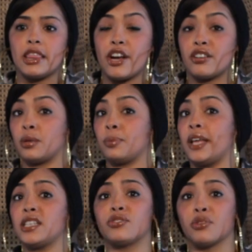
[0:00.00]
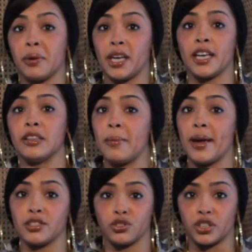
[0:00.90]
there's a place for me in the
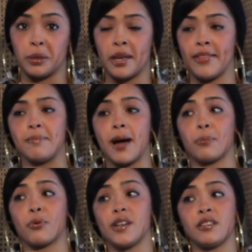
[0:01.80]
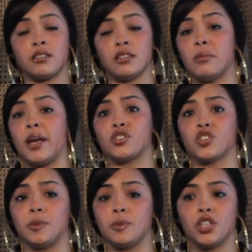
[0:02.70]
mainstream, and that my presence in the
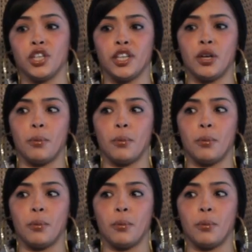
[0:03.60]
mainstream could